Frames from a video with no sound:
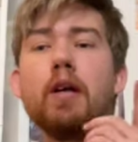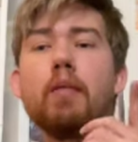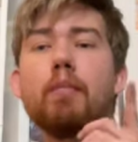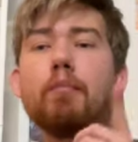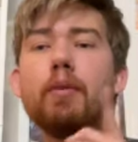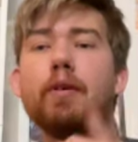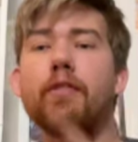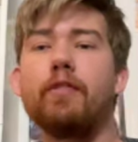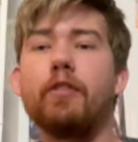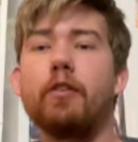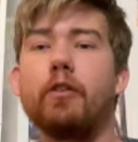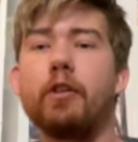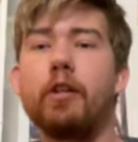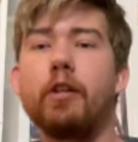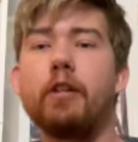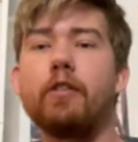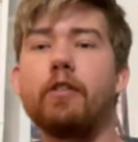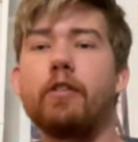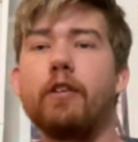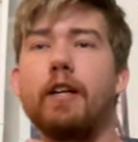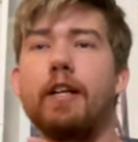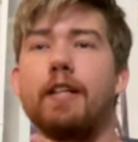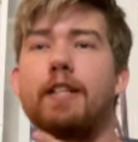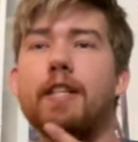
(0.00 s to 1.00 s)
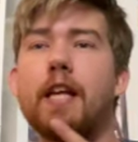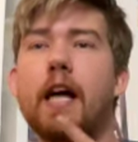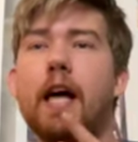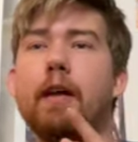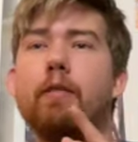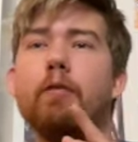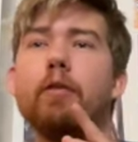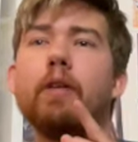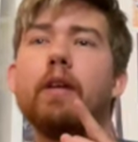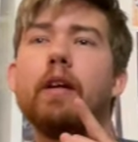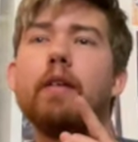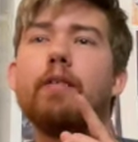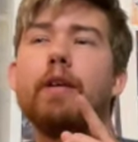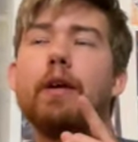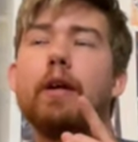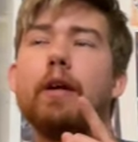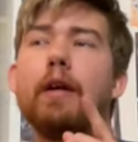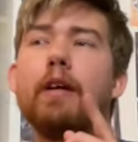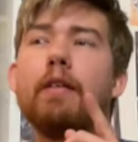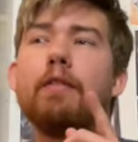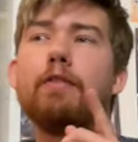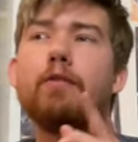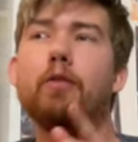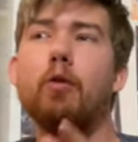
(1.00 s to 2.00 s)
But for Goodreads, I would give it
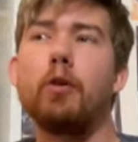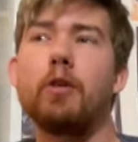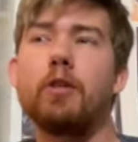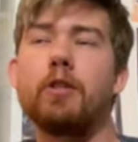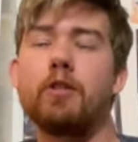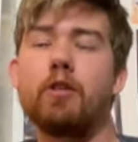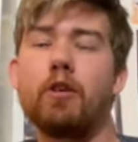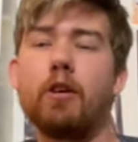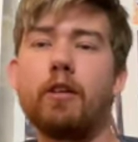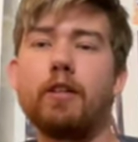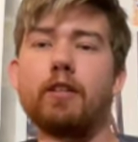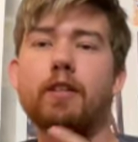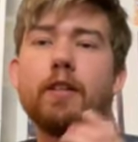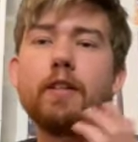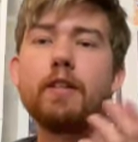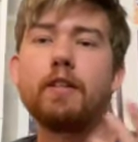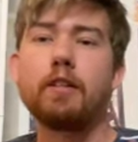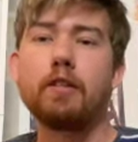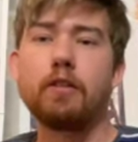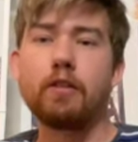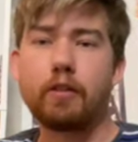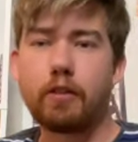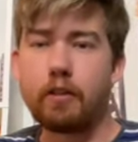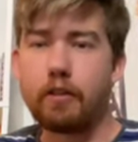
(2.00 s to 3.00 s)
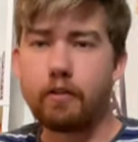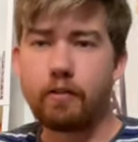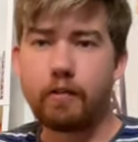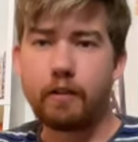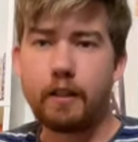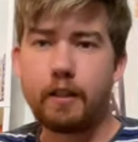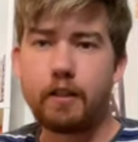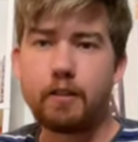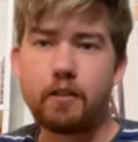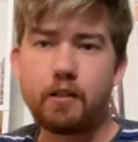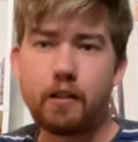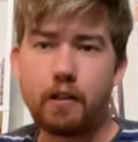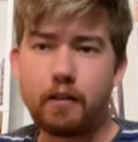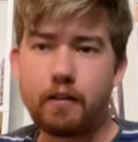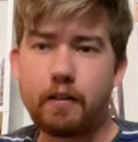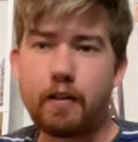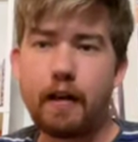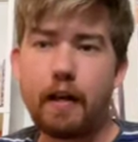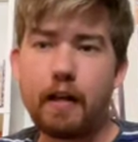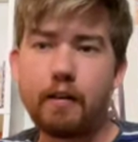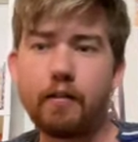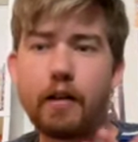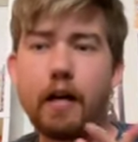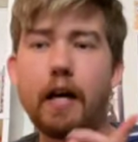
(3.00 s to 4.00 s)
a four stars because Goodreads doesn't
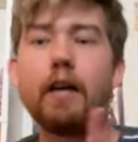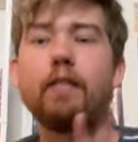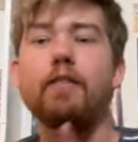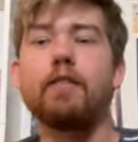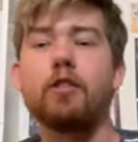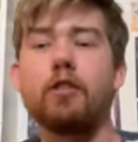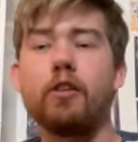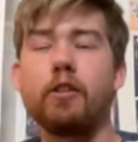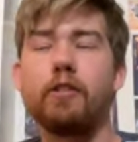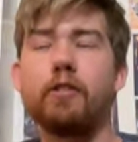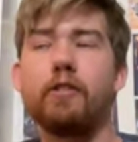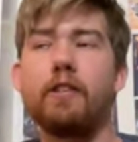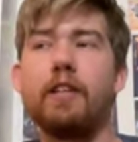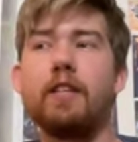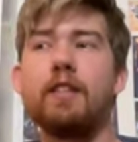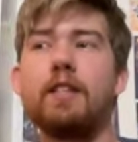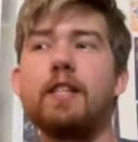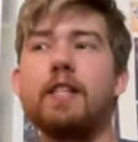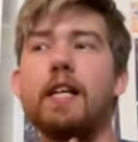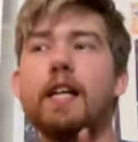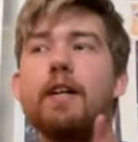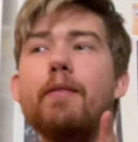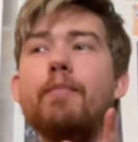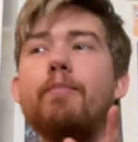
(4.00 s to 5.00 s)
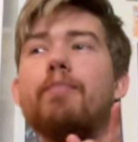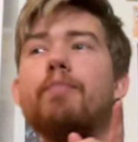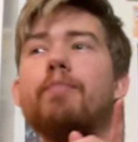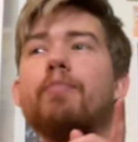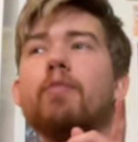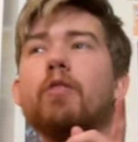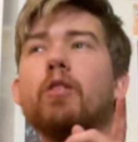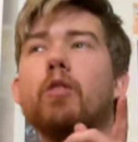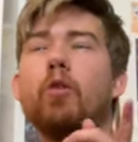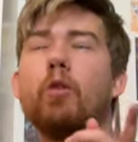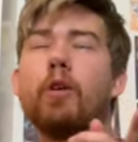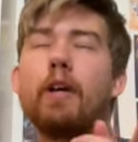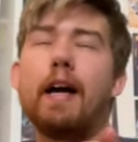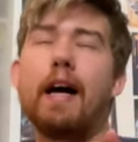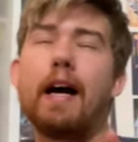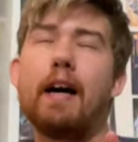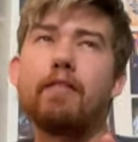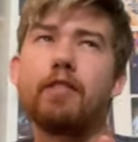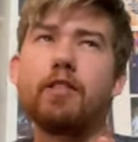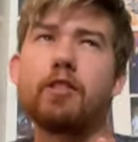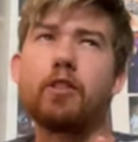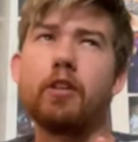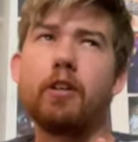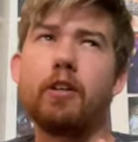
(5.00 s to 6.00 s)
have half star reads yet or a half
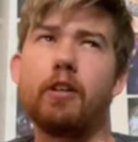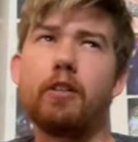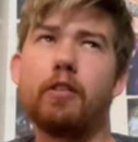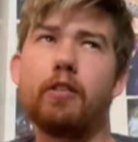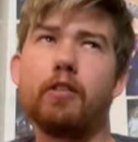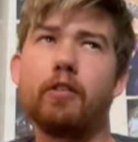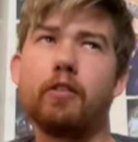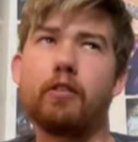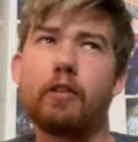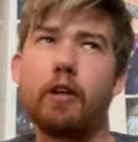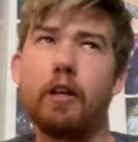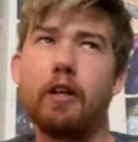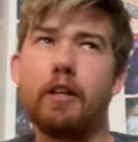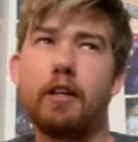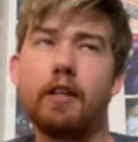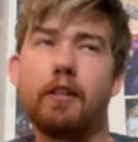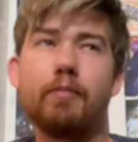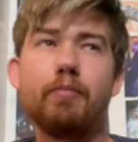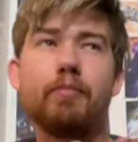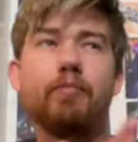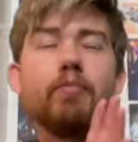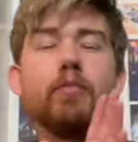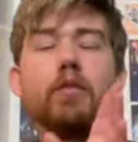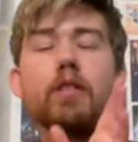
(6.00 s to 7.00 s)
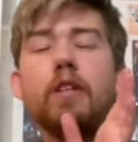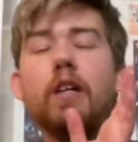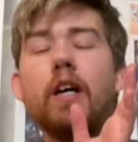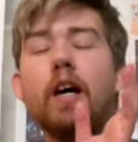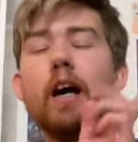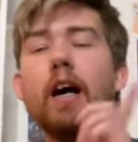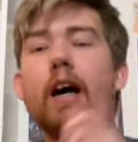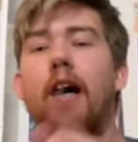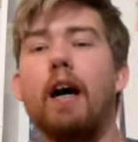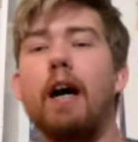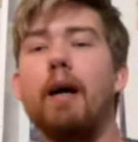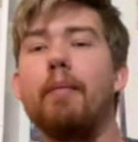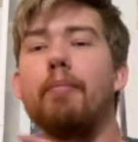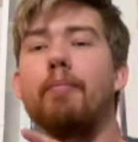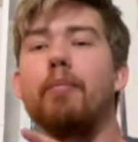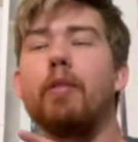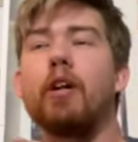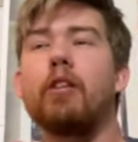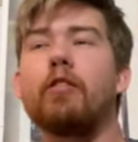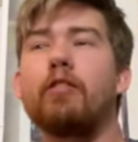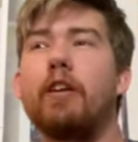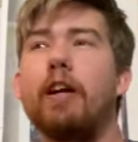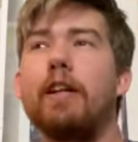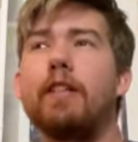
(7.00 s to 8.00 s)
star rating. Um,
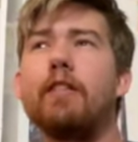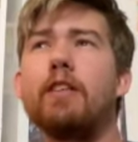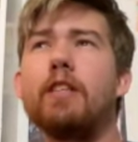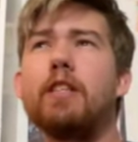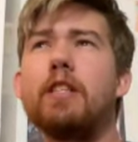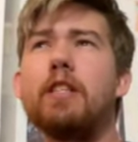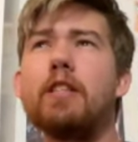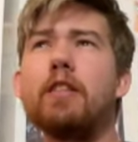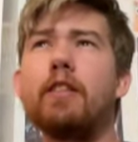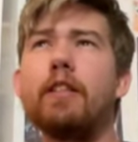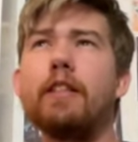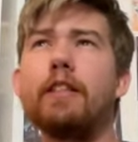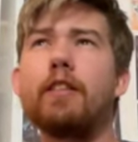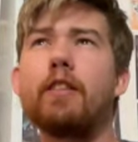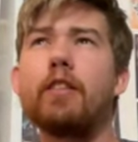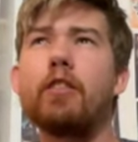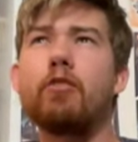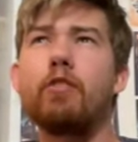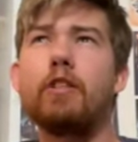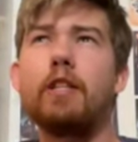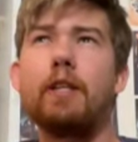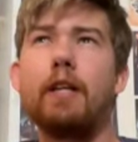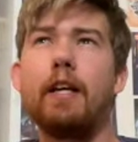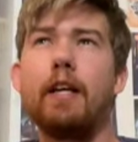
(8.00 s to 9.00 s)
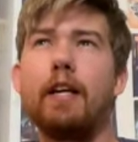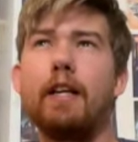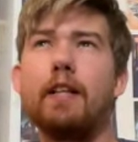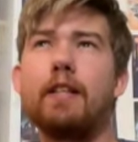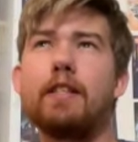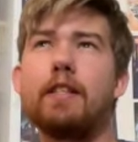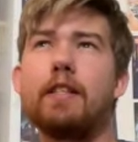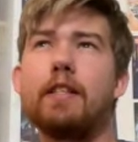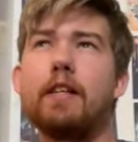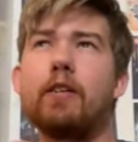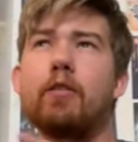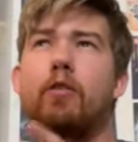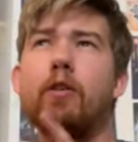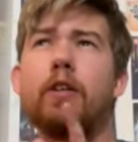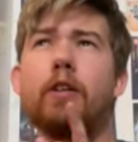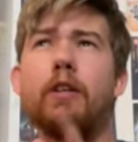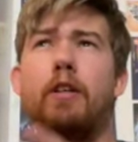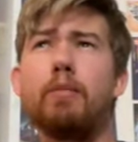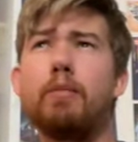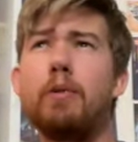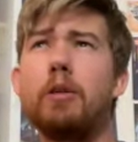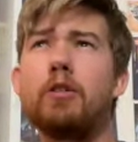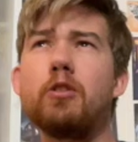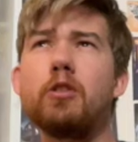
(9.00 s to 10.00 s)
read this in like three days. It could
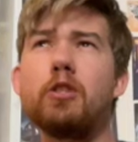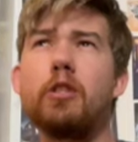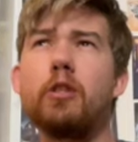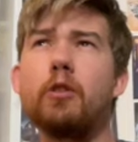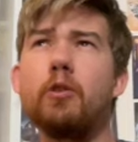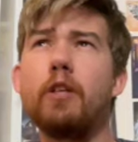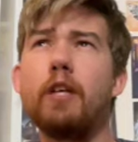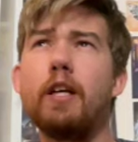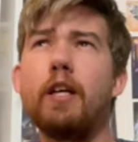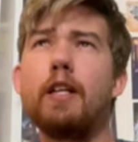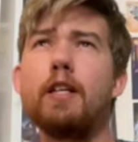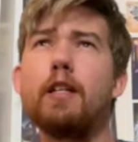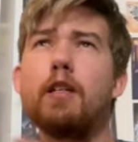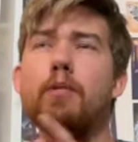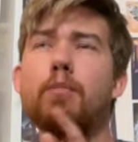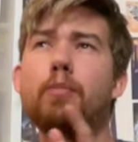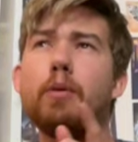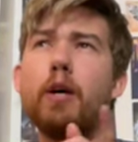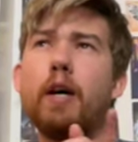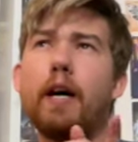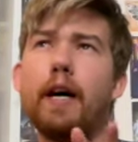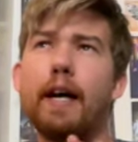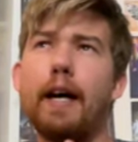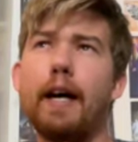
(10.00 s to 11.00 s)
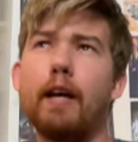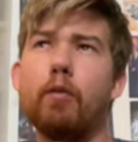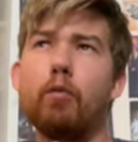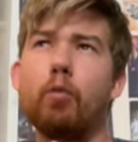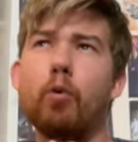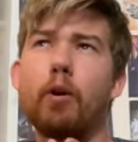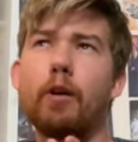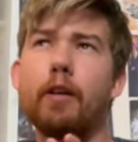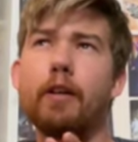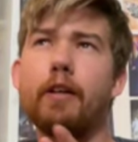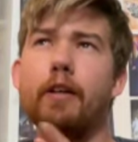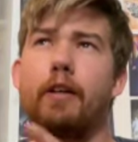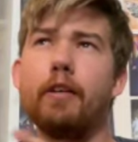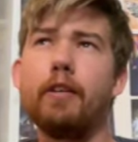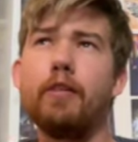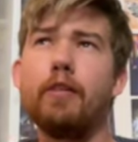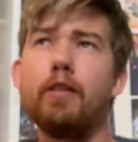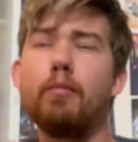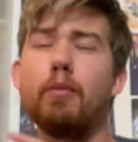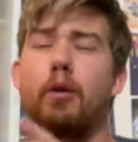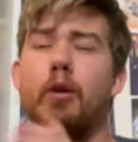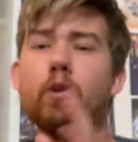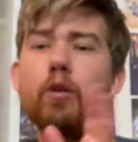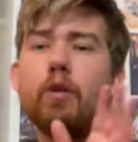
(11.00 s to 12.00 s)
have been two days, but I had work in the
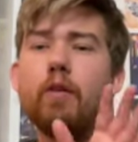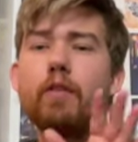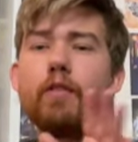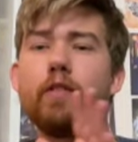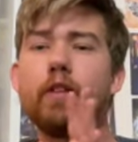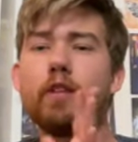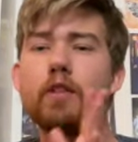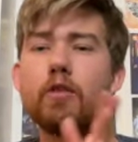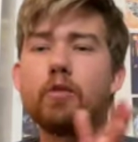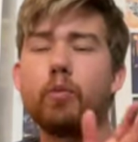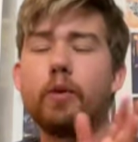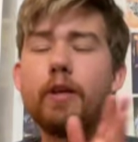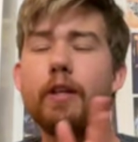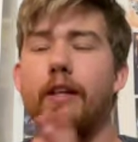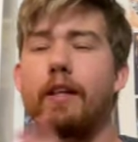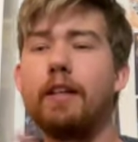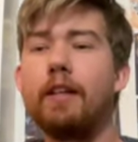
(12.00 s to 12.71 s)
middle of this week.